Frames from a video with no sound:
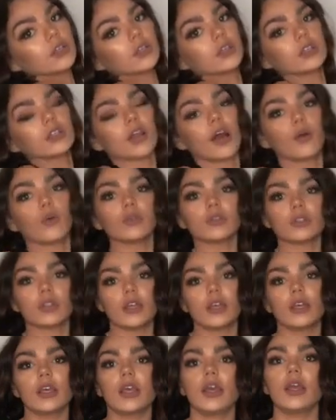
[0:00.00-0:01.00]
because I was
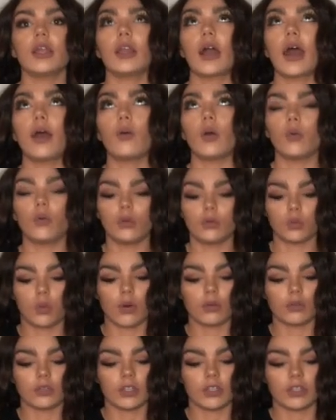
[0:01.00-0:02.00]
thinking how I would
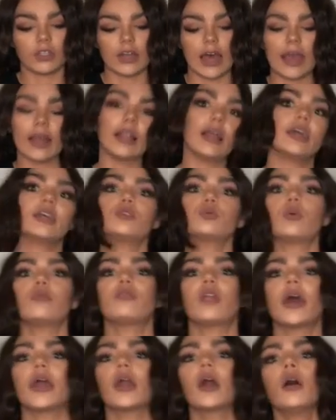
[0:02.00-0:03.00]
want to style it is
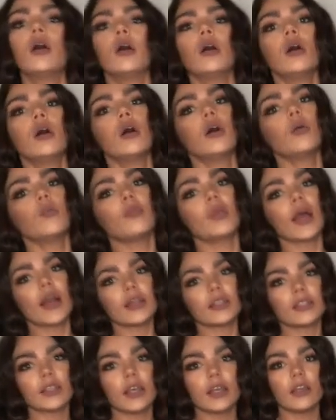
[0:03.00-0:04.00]
with like
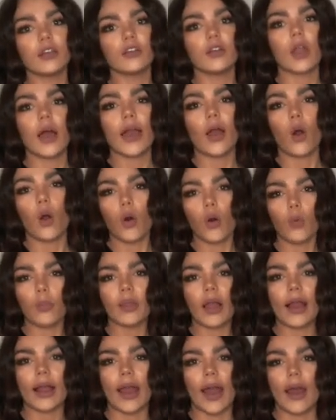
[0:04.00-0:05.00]
black skinny, like all
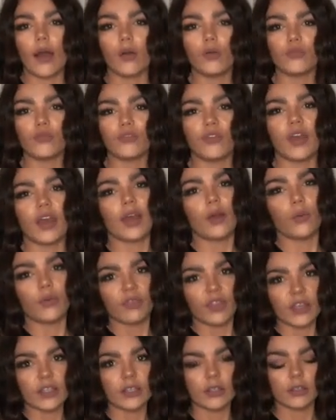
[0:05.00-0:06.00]
black outfit
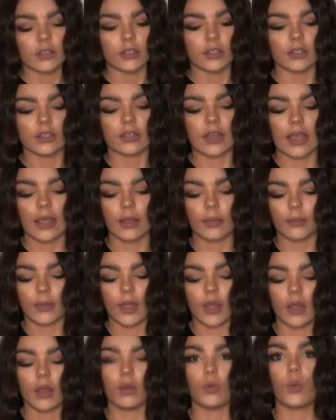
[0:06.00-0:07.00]
with this as the
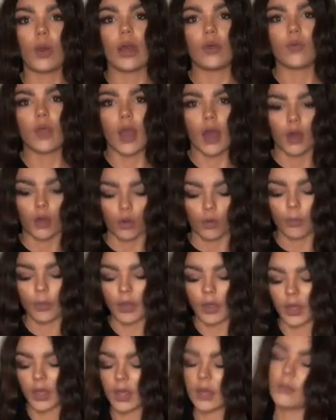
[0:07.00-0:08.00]
statement, wear it
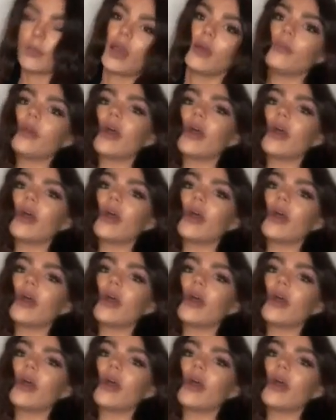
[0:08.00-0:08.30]
open, maybe